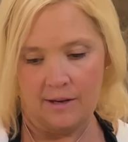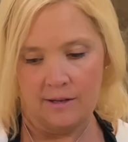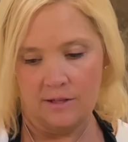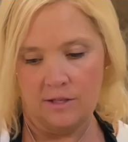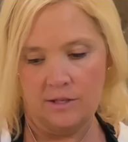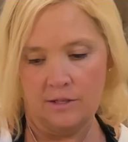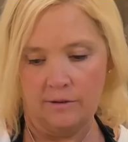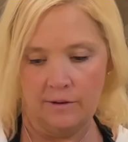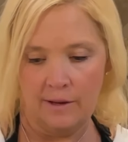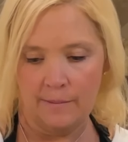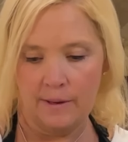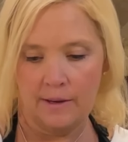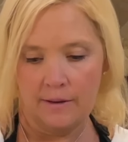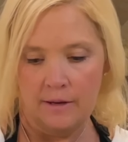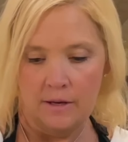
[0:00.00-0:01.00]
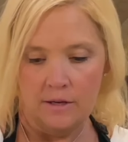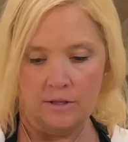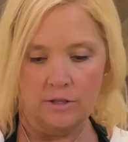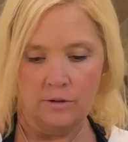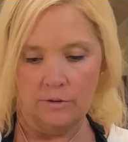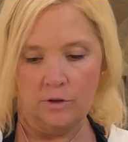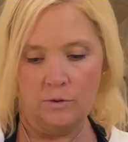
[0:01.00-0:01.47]
It's so yummy.
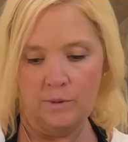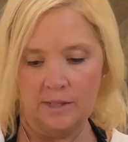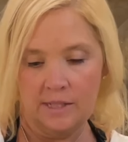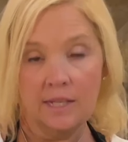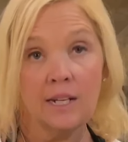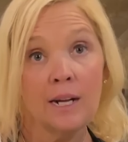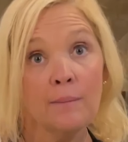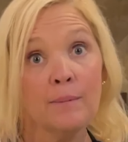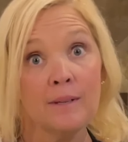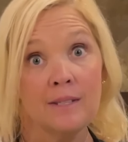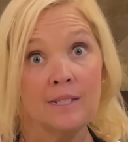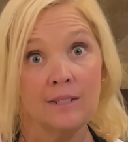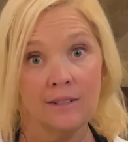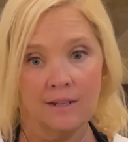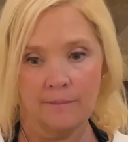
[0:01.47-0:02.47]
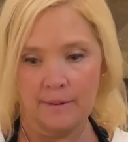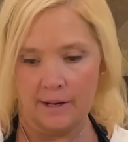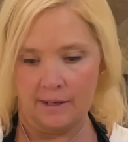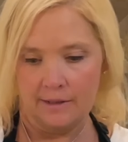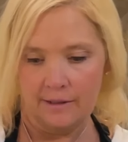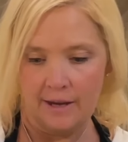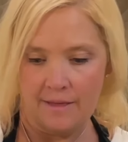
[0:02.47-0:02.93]
So you whisk it up until combined,
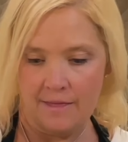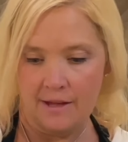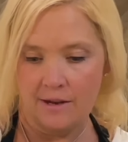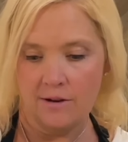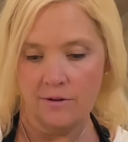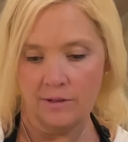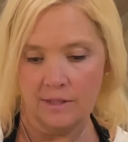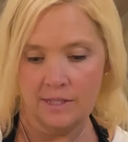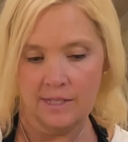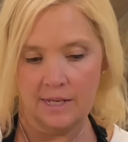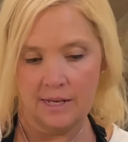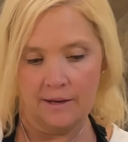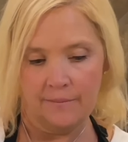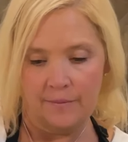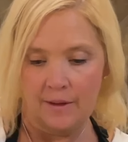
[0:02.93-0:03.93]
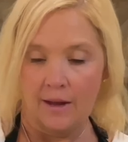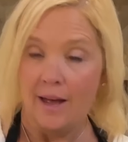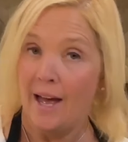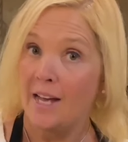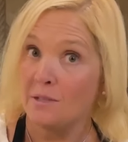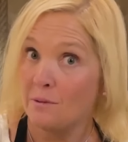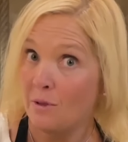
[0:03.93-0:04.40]
and then you can see,
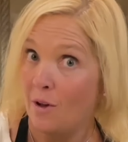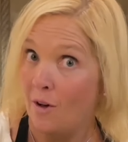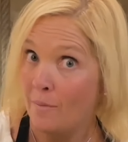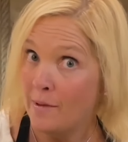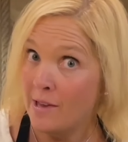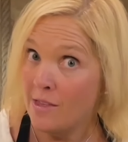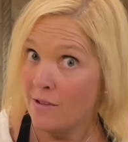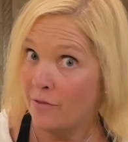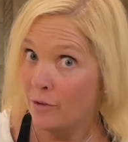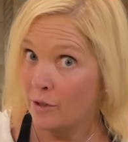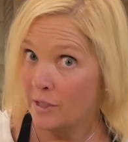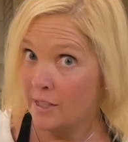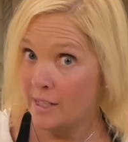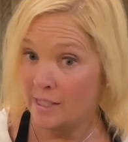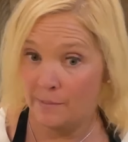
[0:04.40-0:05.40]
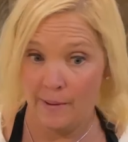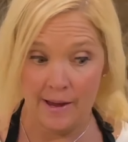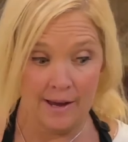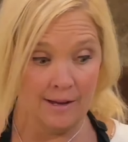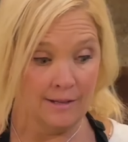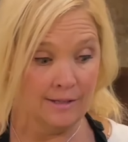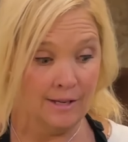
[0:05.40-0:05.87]
as with all my other Forteez
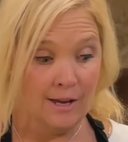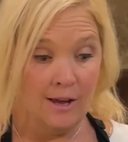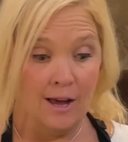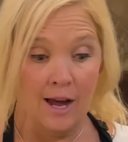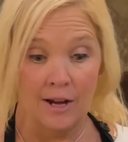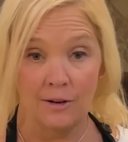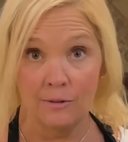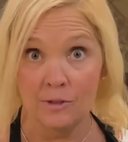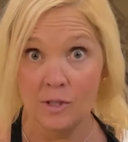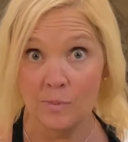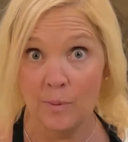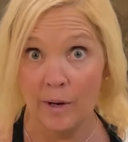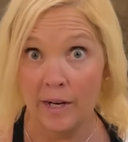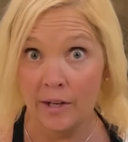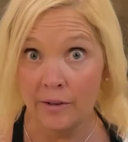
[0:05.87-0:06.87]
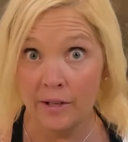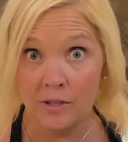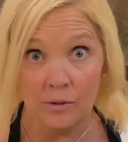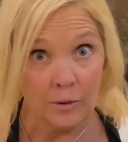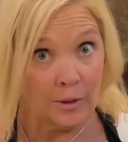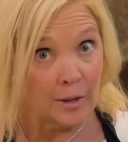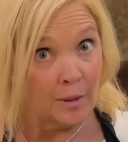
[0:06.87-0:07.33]
pans, I don't spray, grease,
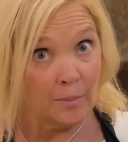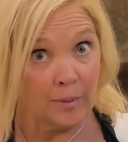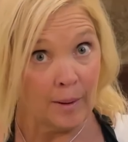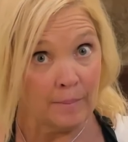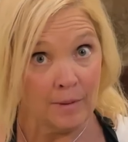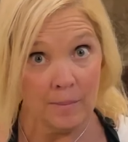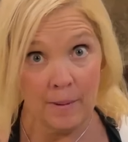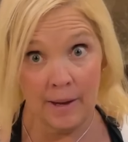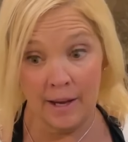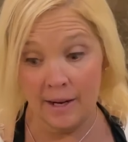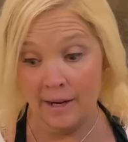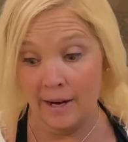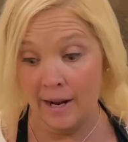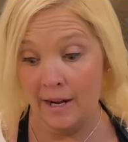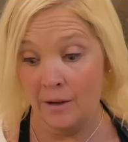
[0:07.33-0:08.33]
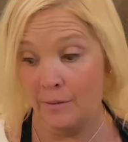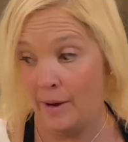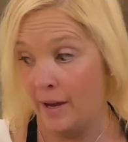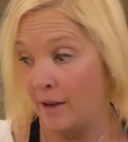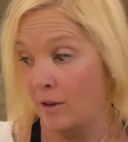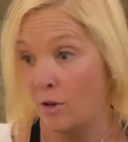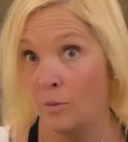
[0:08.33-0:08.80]
oil, prep the pan in any way.
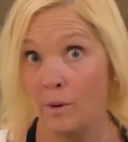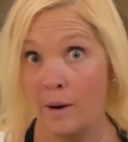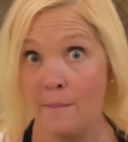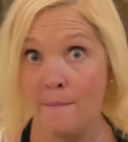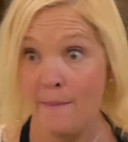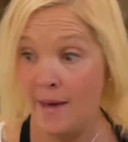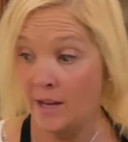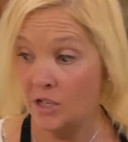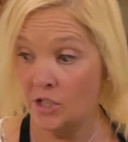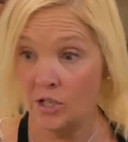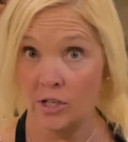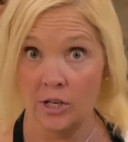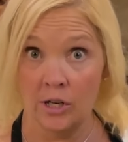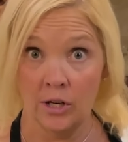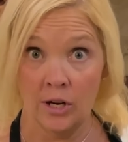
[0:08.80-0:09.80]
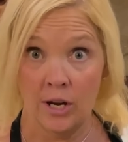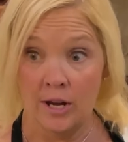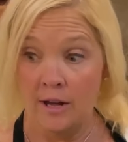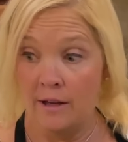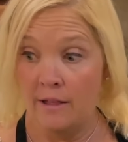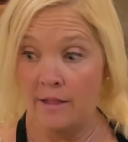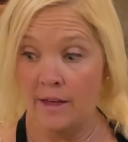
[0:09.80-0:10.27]
You wanna make sure
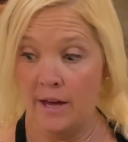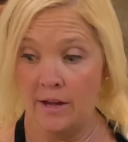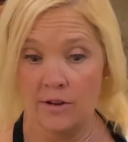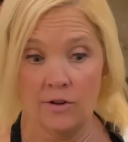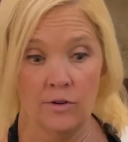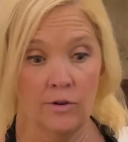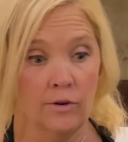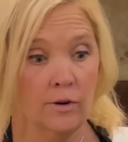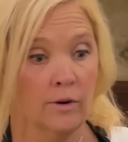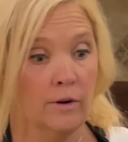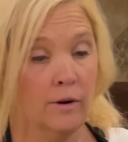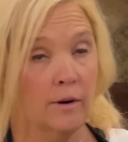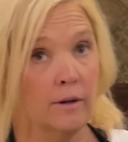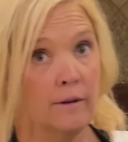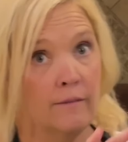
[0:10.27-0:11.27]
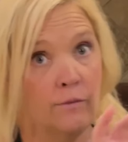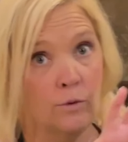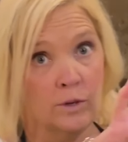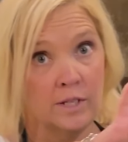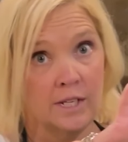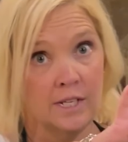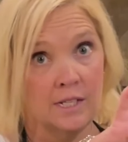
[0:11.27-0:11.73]
that your
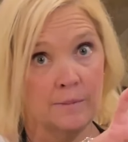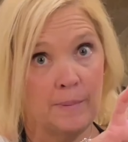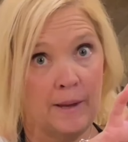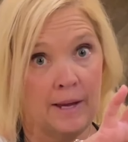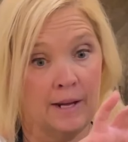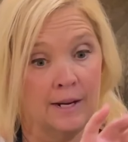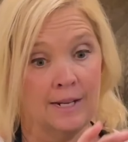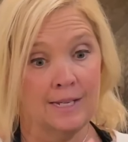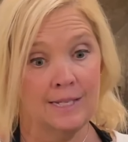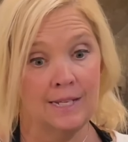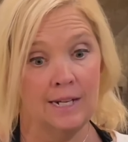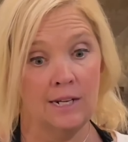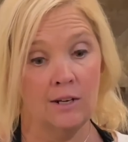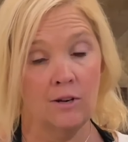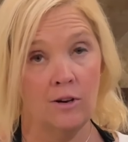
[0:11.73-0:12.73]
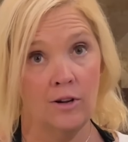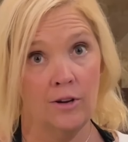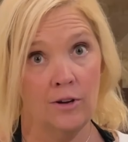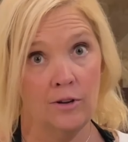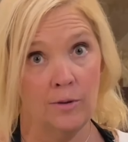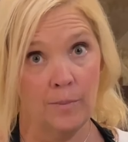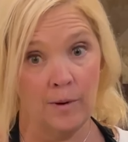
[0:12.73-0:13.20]
Forteez pan is sitting on
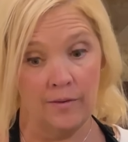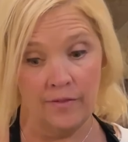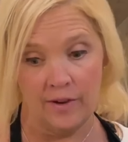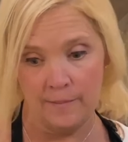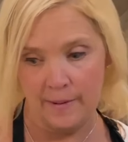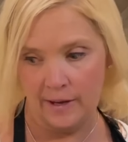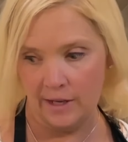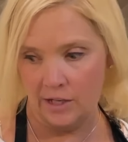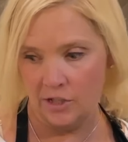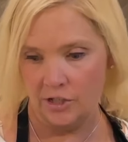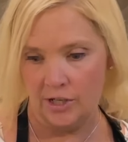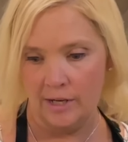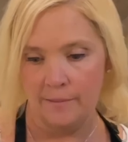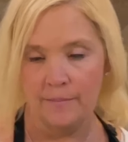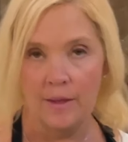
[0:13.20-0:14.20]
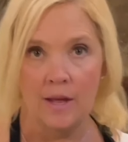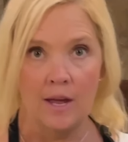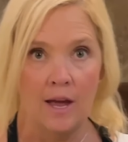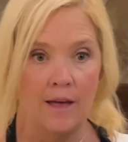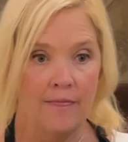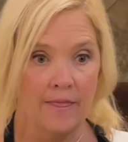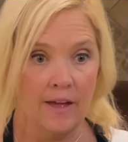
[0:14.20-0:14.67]
your perforated baking sheet,
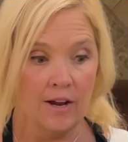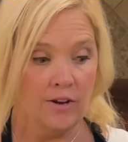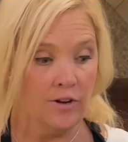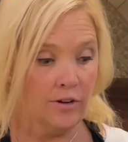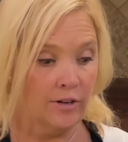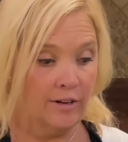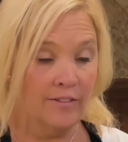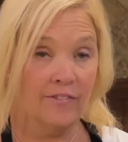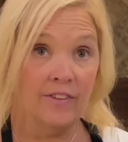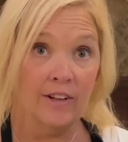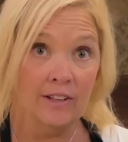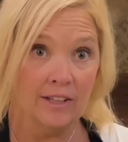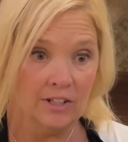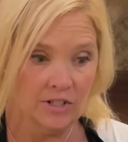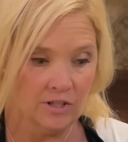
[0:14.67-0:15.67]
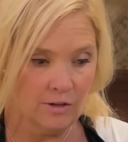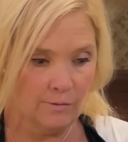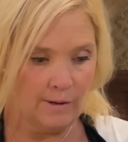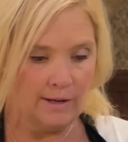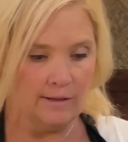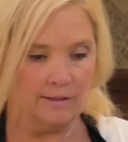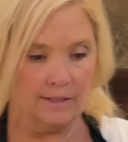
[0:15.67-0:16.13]
and then you're gonna fill each of the
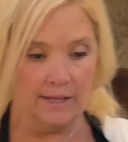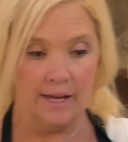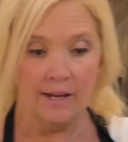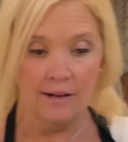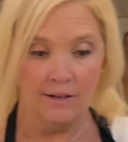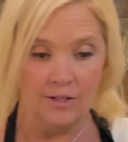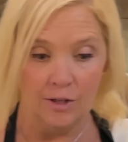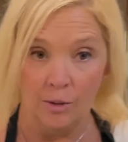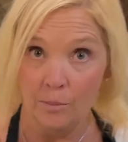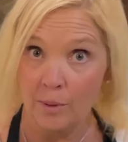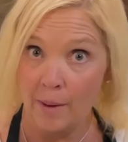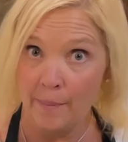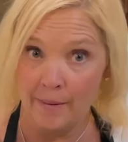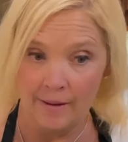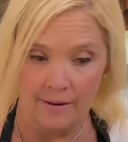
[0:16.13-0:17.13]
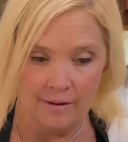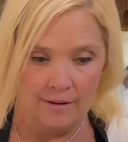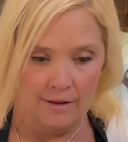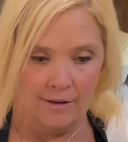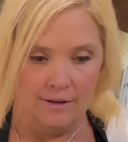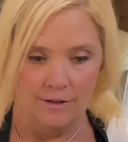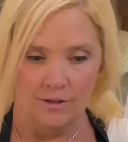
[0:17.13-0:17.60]
wells. Again, don't prep it,
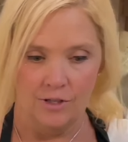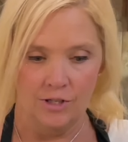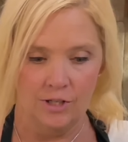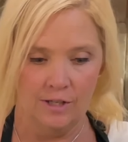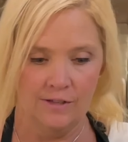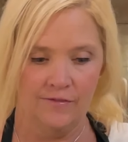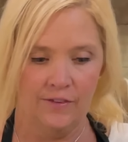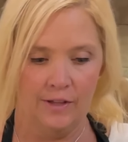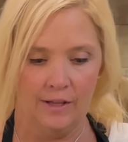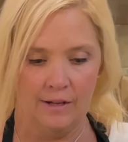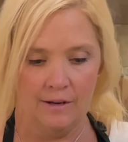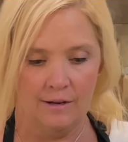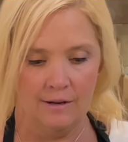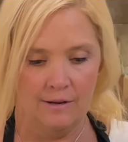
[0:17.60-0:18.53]
just fill it.